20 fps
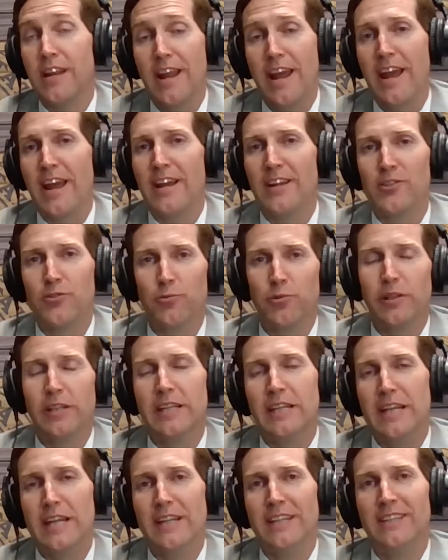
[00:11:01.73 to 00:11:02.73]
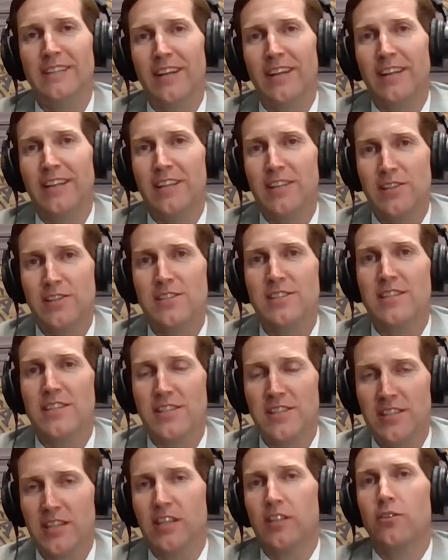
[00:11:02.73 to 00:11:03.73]
today it's really neat. He is
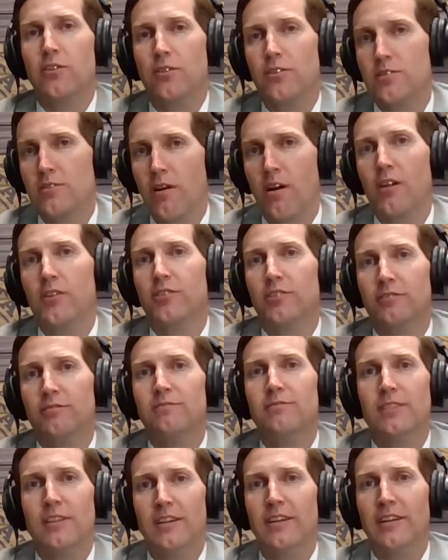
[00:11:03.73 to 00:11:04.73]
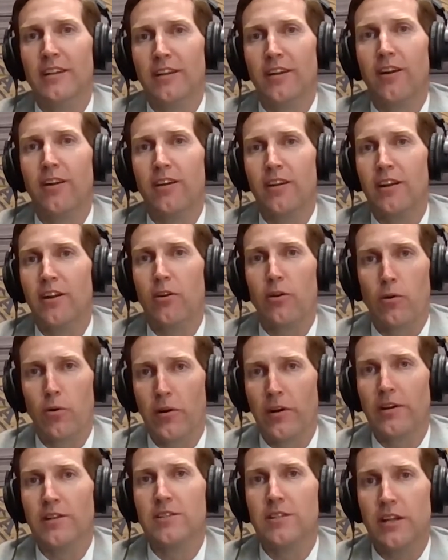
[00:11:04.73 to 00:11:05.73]
the senior sergeant in our
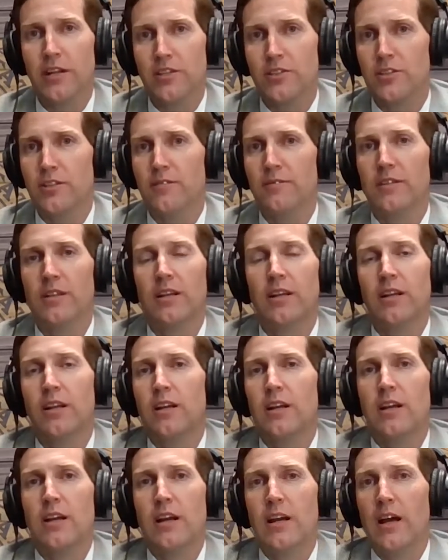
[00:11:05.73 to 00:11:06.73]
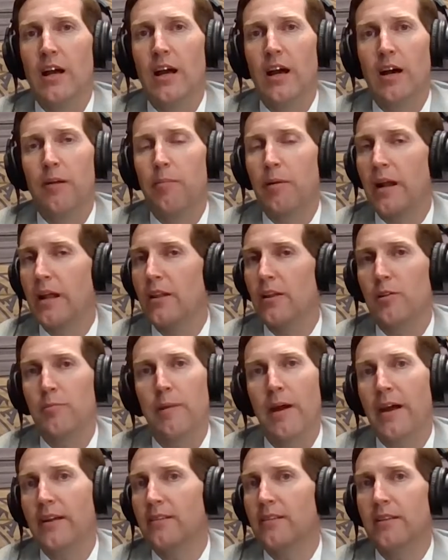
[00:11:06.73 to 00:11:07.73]
organization. But I
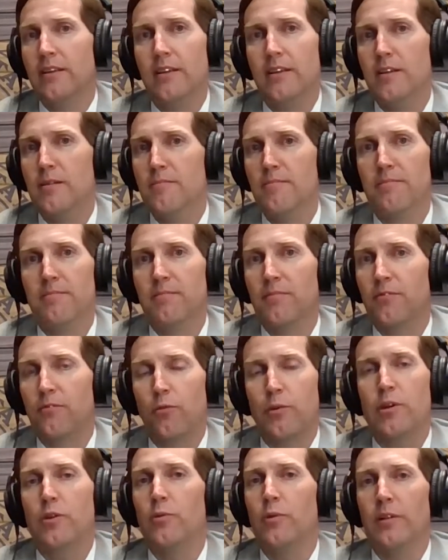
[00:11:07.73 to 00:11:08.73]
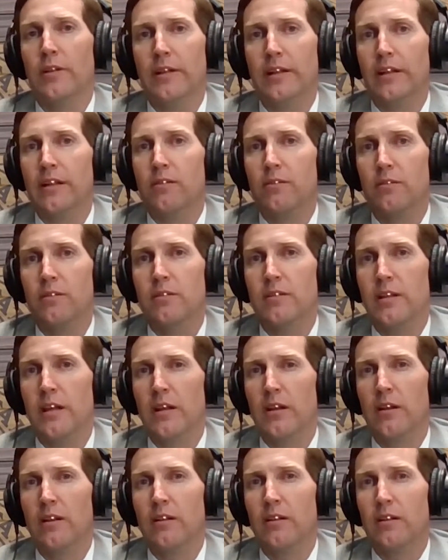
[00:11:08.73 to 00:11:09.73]
look back to him frequently
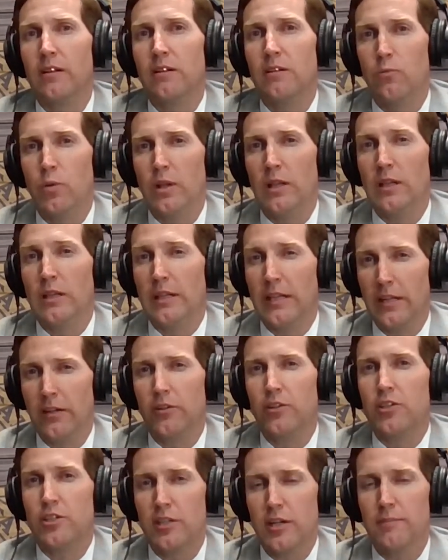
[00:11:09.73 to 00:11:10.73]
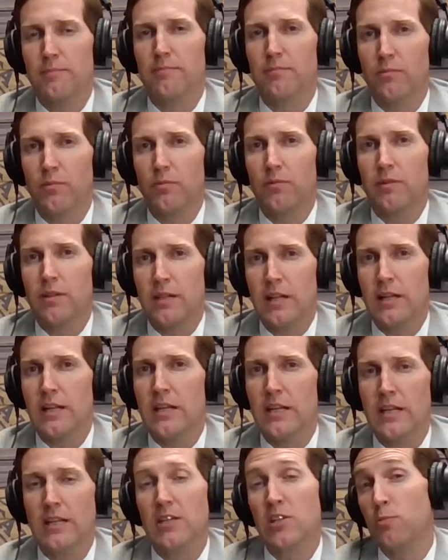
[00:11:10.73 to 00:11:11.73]
and what leadership that
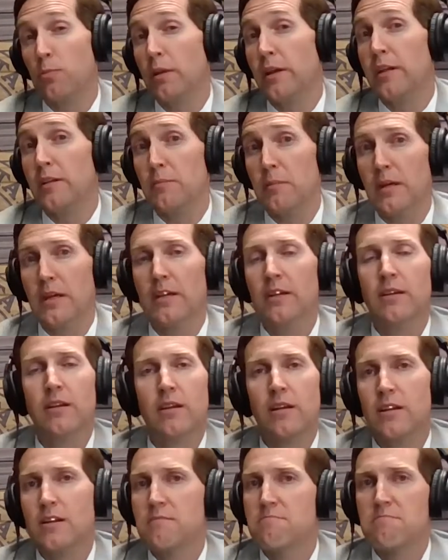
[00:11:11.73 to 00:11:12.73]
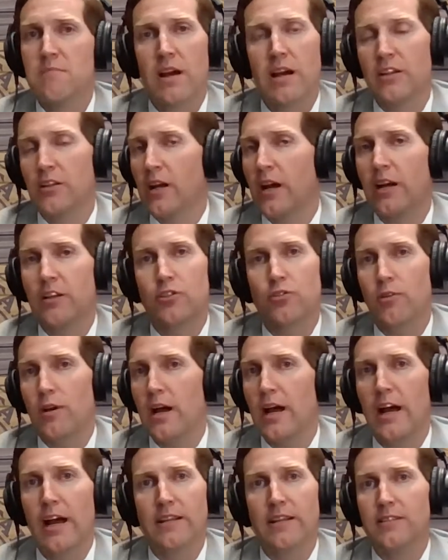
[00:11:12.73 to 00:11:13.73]
he displayed me. I
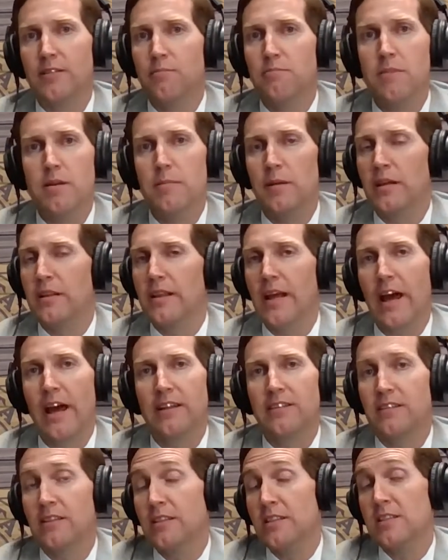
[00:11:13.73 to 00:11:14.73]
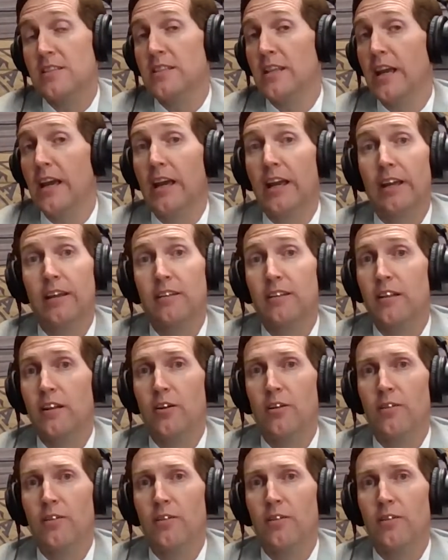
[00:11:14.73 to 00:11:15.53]
try to mimic that to this day.